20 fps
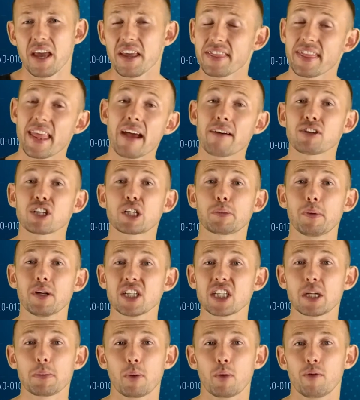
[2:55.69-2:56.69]
They're
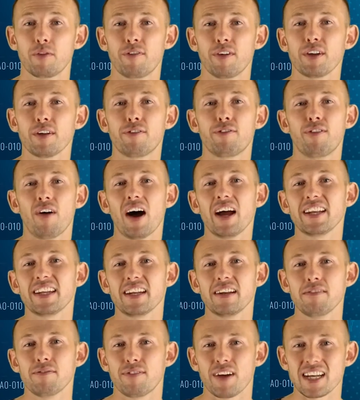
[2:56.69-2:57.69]
responsible for the
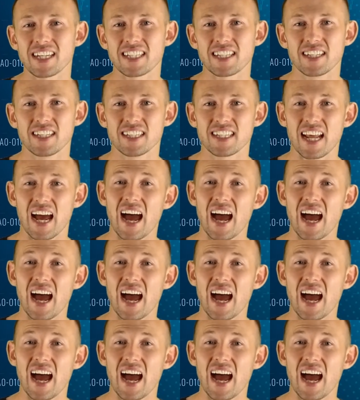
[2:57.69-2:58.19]
finding investors